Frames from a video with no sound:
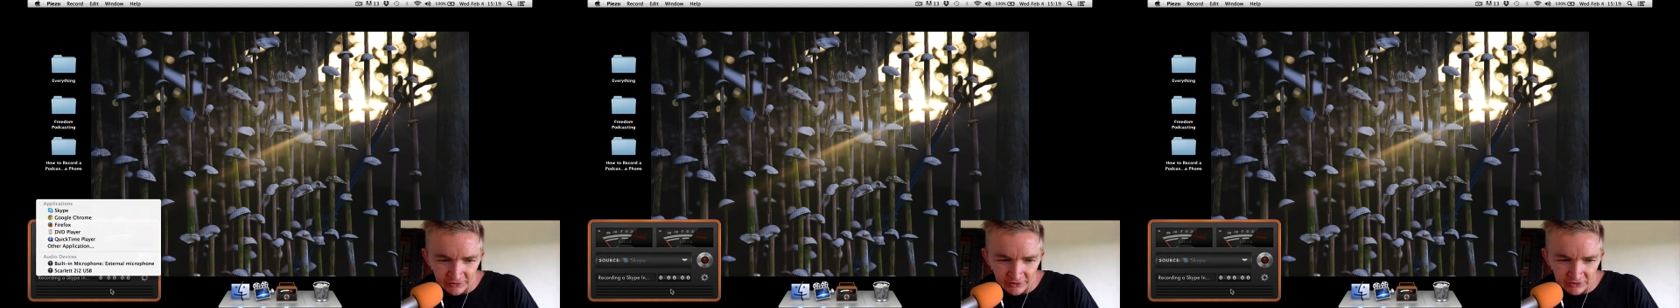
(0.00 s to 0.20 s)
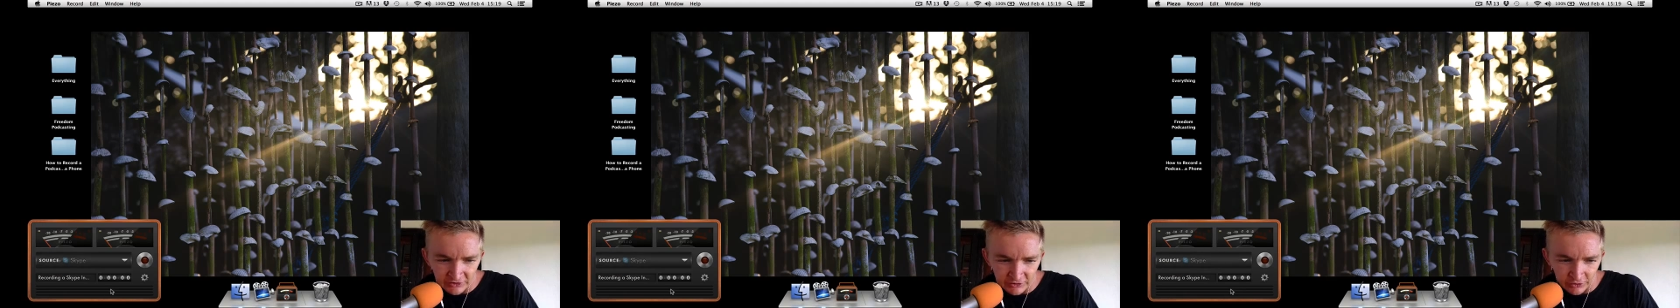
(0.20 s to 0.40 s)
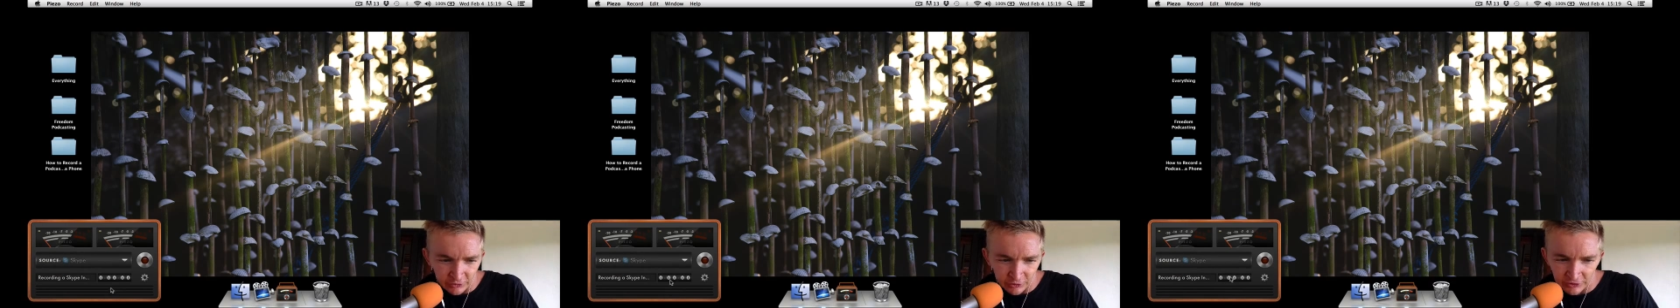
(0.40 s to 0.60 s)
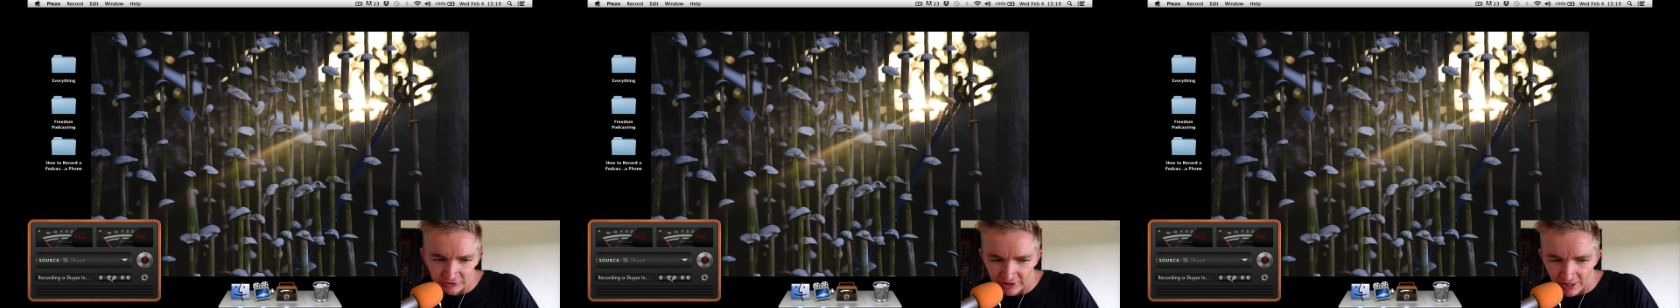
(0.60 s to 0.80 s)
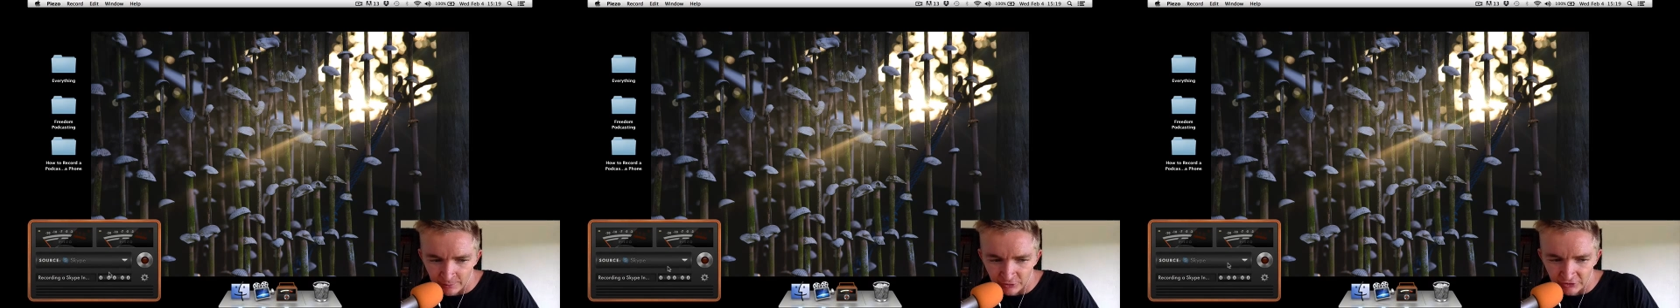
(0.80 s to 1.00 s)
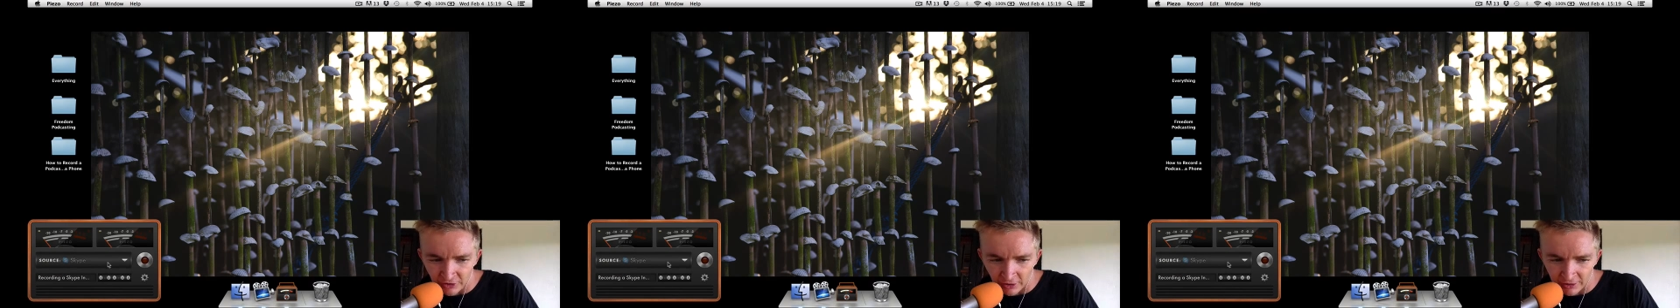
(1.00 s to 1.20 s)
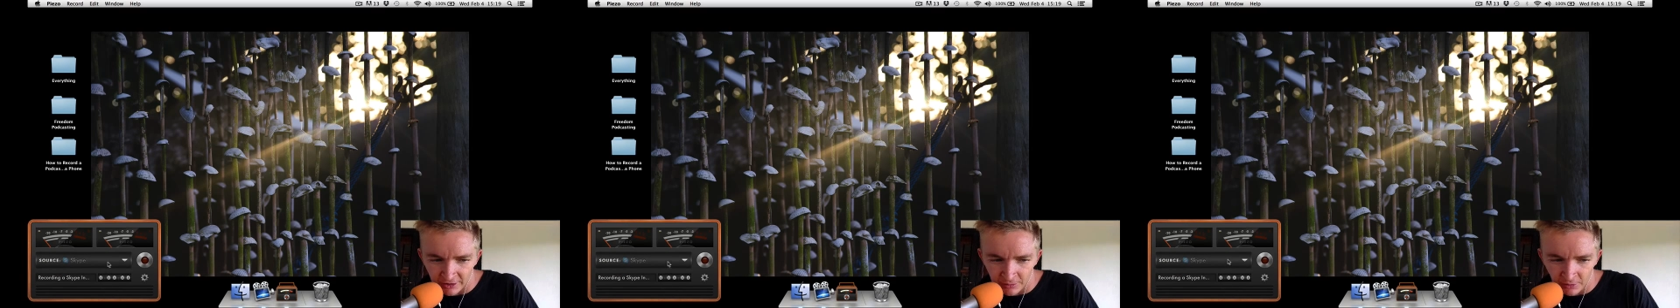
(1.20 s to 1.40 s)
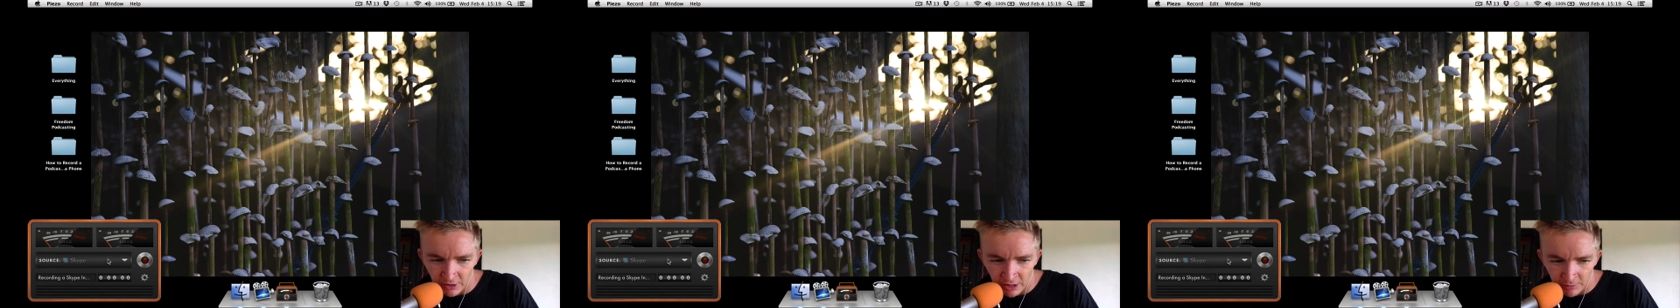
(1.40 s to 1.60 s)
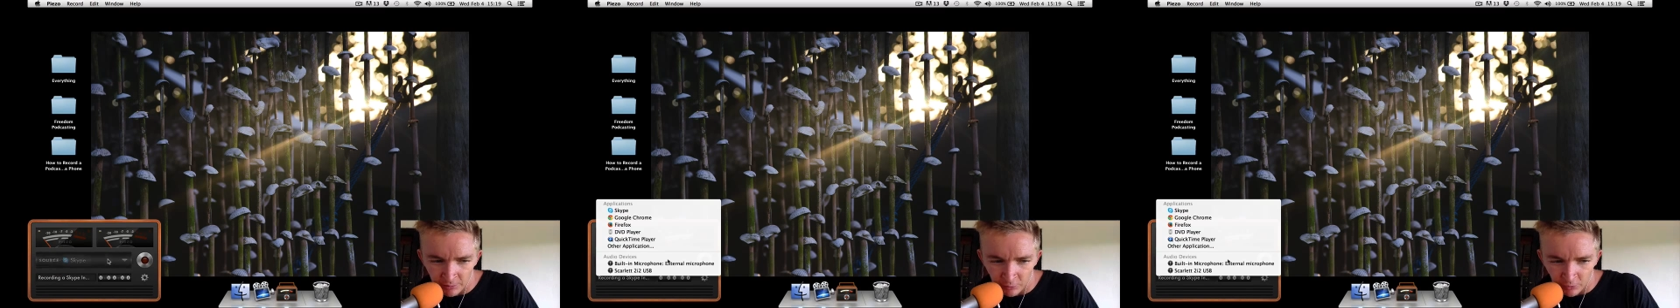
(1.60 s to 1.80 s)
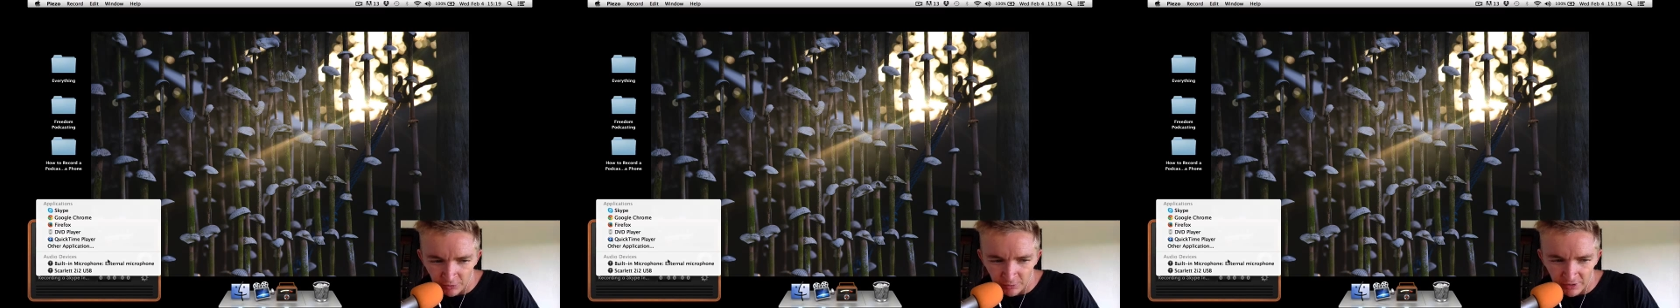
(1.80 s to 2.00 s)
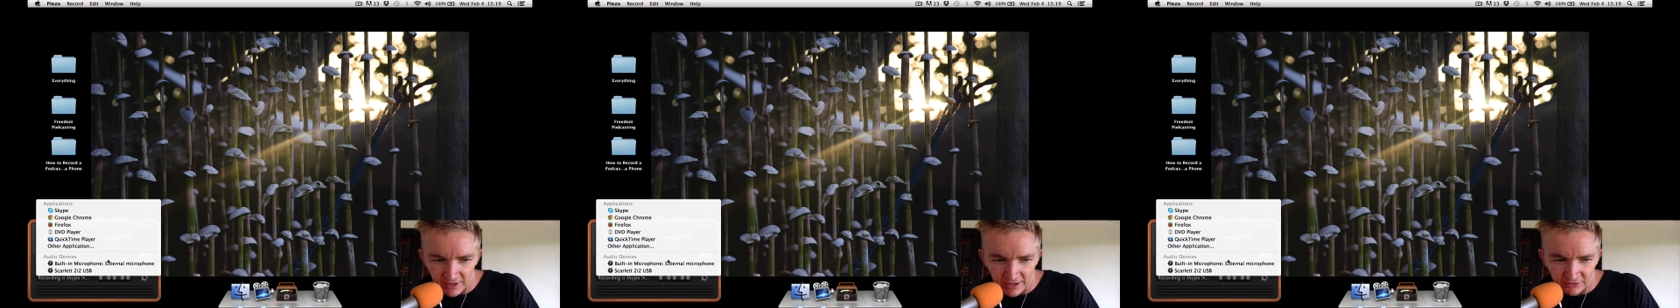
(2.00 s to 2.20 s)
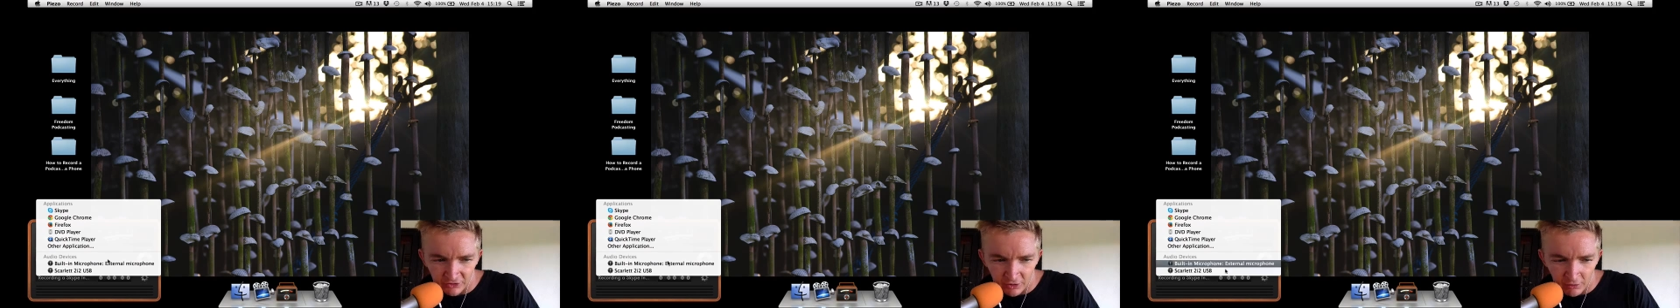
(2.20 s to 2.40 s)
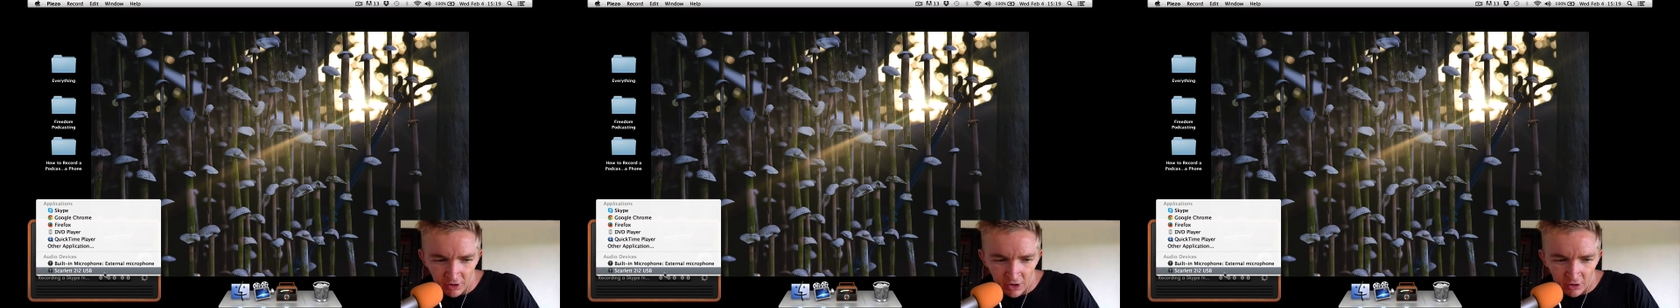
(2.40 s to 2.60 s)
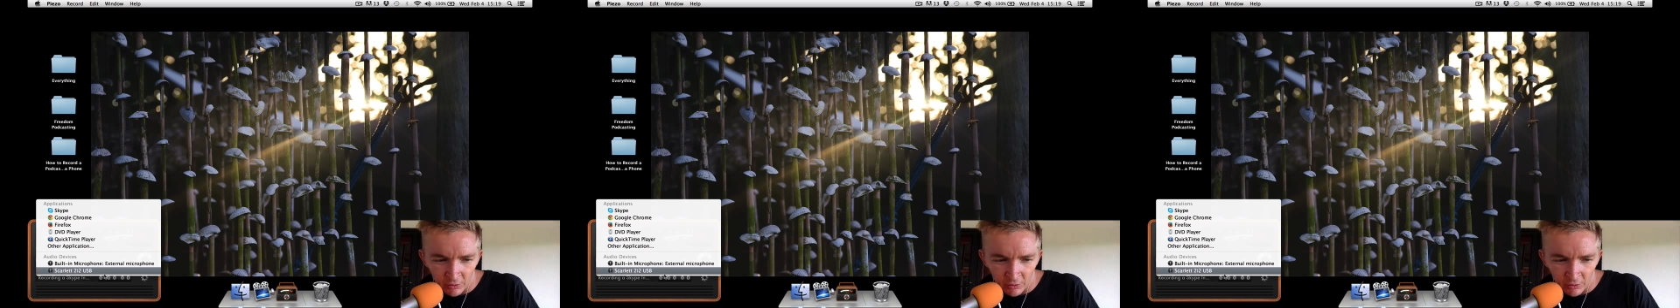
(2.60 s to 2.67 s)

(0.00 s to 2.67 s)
this is your first time starting with Piezo,